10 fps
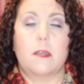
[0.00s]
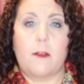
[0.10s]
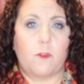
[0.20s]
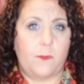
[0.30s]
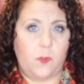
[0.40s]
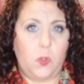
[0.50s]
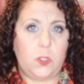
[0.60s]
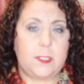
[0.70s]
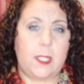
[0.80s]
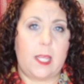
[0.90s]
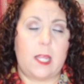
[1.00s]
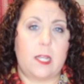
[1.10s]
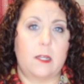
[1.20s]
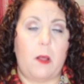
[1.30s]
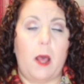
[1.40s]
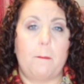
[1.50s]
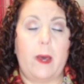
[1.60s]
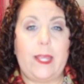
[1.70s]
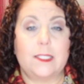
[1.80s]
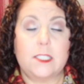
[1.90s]
Neverfulls and
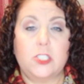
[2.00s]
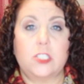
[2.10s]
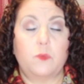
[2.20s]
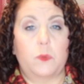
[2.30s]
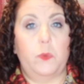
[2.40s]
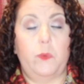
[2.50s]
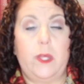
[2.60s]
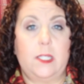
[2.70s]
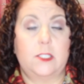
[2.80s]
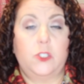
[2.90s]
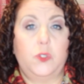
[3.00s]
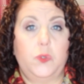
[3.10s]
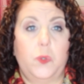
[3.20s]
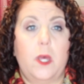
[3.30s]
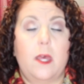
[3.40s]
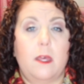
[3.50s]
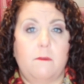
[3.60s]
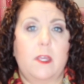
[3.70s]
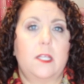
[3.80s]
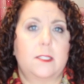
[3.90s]
my intention when we went to
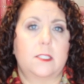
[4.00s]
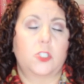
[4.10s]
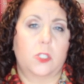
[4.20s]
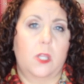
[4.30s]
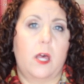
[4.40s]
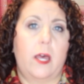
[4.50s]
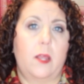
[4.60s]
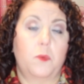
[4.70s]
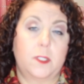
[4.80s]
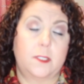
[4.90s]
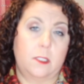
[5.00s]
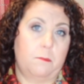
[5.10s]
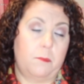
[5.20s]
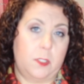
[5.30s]
Vegas in July was to,